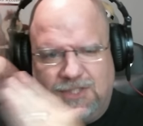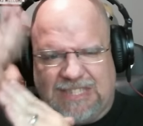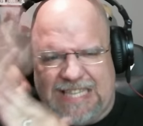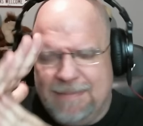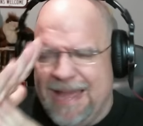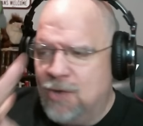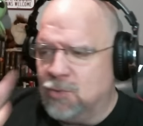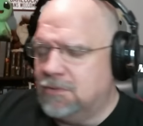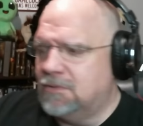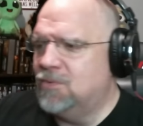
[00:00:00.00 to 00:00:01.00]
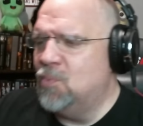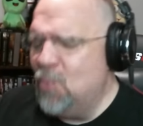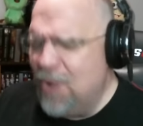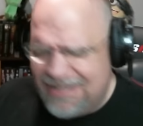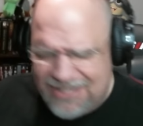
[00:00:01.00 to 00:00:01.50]
I'm out.
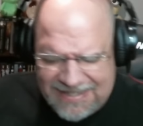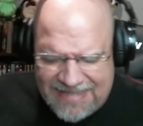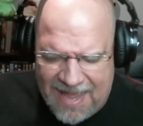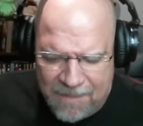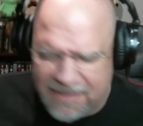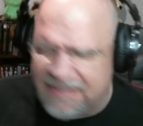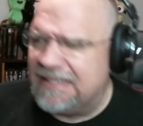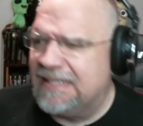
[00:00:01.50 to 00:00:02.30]
What just happened?